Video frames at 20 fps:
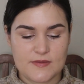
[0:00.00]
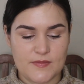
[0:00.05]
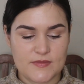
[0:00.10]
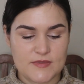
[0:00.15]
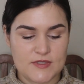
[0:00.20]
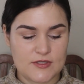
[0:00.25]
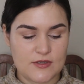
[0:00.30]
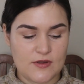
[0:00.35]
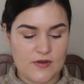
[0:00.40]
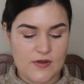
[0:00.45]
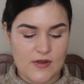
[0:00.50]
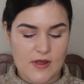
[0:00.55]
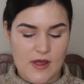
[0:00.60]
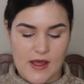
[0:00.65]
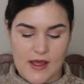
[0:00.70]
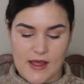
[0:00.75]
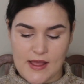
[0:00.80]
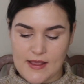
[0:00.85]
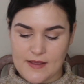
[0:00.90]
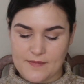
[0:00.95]
So
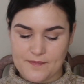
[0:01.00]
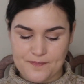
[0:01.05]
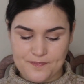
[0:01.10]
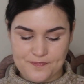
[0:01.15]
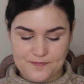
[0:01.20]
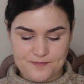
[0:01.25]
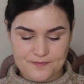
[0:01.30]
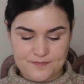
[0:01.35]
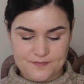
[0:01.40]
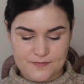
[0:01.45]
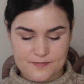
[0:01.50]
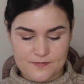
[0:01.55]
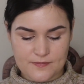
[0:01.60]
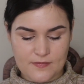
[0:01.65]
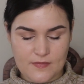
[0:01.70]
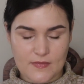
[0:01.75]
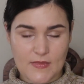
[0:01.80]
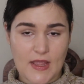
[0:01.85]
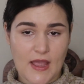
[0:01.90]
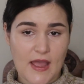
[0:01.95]
I
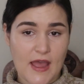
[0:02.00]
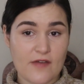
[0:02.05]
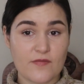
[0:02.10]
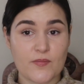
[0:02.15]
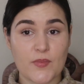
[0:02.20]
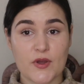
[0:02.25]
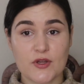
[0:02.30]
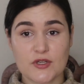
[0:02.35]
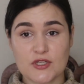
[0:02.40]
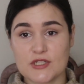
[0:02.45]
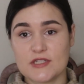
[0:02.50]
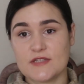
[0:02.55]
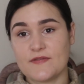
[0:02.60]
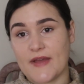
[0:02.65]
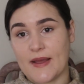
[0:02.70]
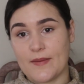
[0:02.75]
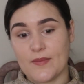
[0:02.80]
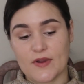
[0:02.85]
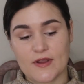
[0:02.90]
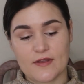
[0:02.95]
have purchased
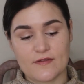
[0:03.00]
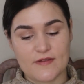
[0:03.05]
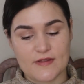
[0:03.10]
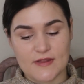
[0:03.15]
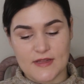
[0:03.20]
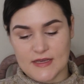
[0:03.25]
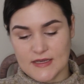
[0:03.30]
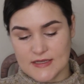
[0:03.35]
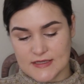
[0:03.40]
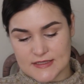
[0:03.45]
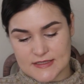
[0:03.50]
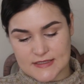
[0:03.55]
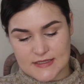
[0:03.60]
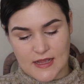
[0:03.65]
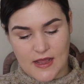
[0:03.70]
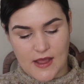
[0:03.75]
fabric for this.